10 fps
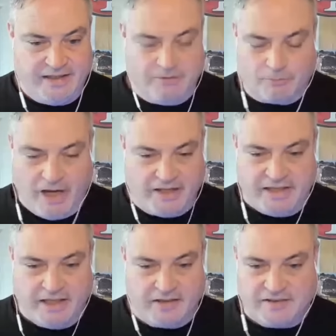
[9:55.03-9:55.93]

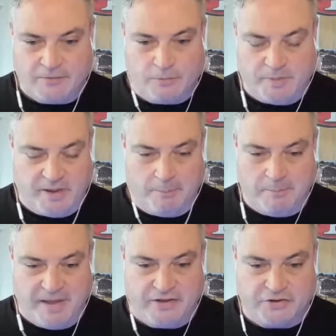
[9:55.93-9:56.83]
Rodney Hudson would be a
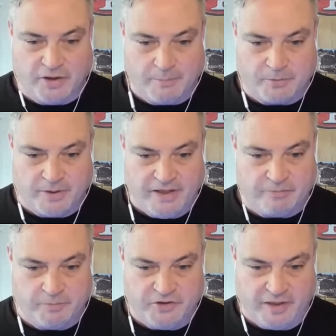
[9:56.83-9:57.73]
major upgrade
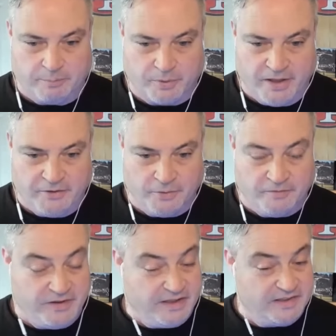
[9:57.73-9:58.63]
from Jake Brendel
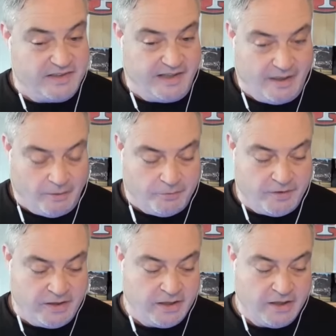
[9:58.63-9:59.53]
if he could stay
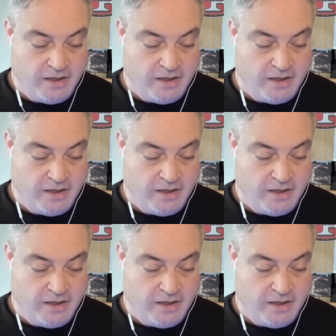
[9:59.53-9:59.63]
healthy.